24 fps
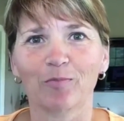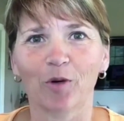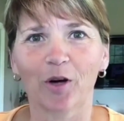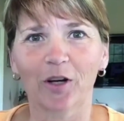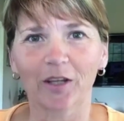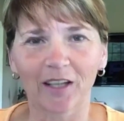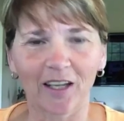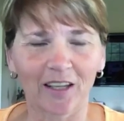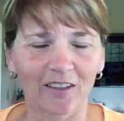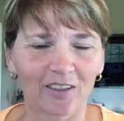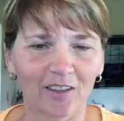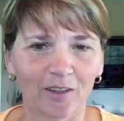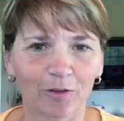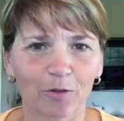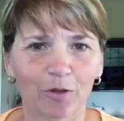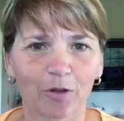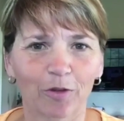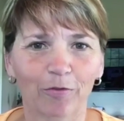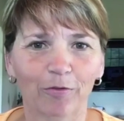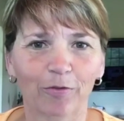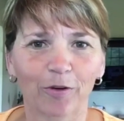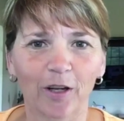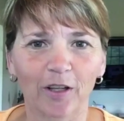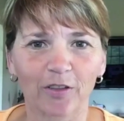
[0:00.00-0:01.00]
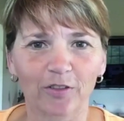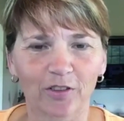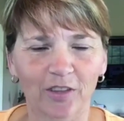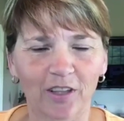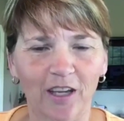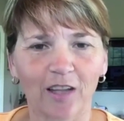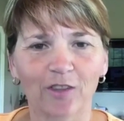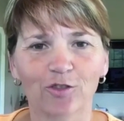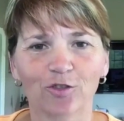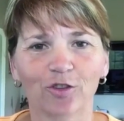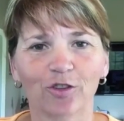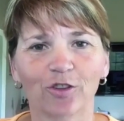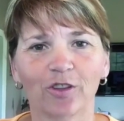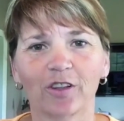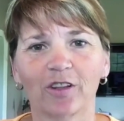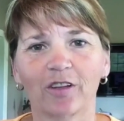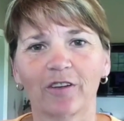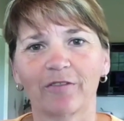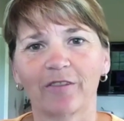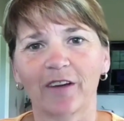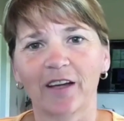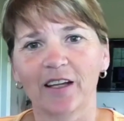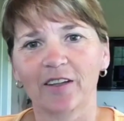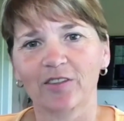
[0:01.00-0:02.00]
Broadcasting with a friend, scheduled in
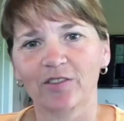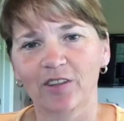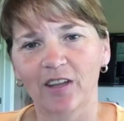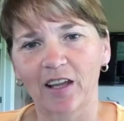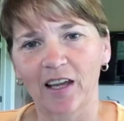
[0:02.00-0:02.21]
advance,